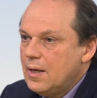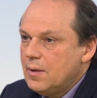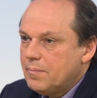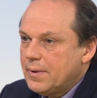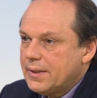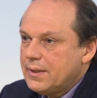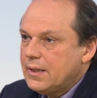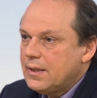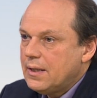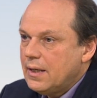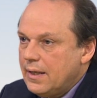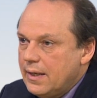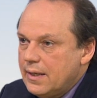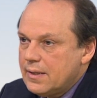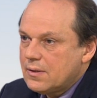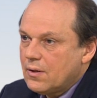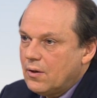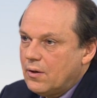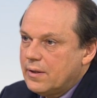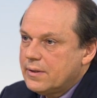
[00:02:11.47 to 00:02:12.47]
But it
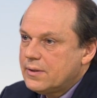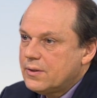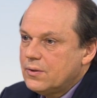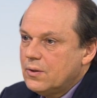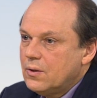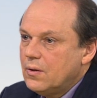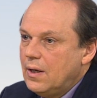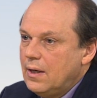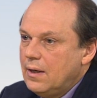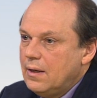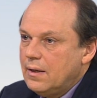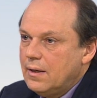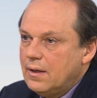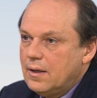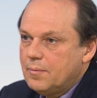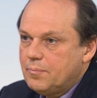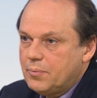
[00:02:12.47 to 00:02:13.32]
is also uh,